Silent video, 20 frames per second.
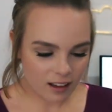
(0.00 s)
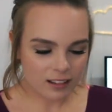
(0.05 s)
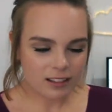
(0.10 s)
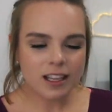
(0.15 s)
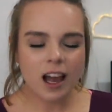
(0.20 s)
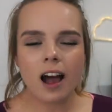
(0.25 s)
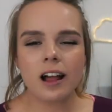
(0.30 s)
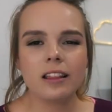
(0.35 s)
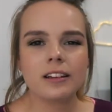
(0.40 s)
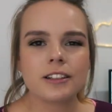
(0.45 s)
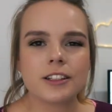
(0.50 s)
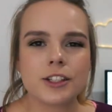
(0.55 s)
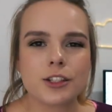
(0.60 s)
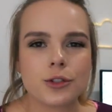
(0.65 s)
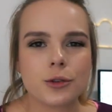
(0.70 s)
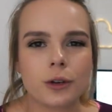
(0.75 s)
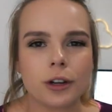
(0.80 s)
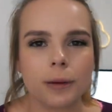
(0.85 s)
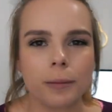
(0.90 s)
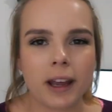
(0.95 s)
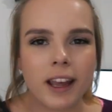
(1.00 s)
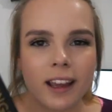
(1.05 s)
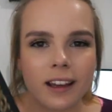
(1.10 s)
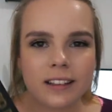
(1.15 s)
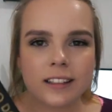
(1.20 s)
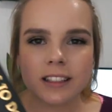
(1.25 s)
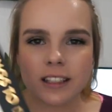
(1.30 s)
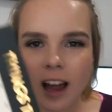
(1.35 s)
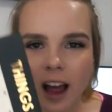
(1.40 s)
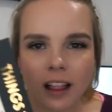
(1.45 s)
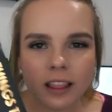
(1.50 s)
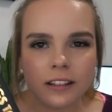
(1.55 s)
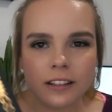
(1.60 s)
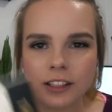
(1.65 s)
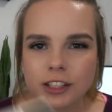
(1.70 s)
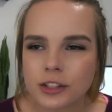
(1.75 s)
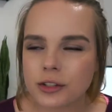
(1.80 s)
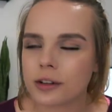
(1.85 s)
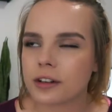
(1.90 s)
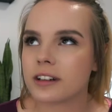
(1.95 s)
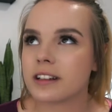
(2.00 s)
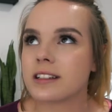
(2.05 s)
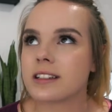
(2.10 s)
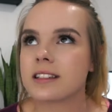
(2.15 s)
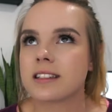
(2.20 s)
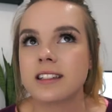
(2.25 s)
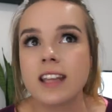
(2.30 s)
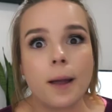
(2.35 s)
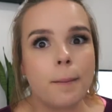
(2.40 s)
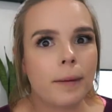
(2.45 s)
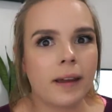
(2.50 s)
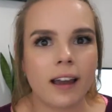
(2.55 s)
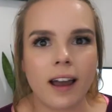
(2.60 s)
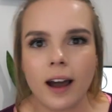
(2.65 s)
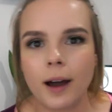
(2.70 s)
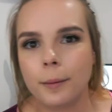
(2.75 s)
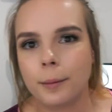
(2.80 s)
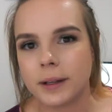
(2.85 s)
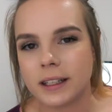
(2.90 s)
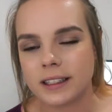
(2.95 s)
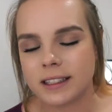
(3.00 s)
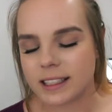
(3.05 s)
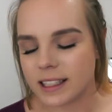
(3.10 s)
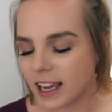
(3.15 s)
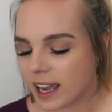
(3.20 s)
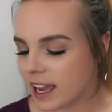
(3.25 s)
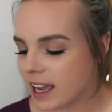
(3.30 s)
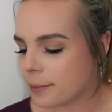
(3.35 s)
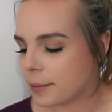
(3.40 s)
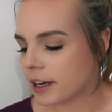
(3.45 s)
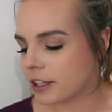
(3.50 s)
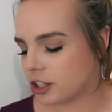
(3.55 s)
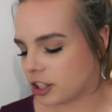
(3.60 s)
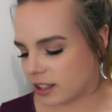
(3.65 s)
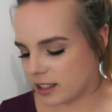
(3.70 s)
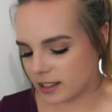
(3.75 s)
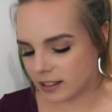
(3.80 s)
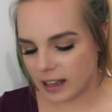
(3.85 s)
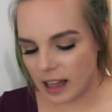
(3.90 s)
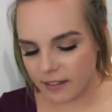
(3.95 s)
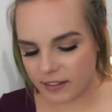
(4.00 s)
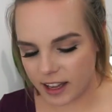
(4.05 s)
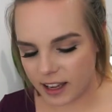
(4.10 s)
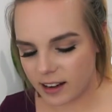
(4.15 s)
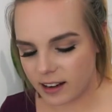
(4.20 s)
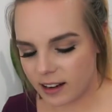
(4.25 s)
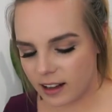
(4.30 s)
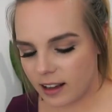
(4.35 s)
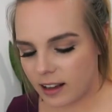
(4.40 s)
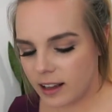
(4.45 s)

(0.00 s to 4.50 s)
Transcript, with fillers: Dollar Store, man. Dollar Store is stepping up its game. I just love it.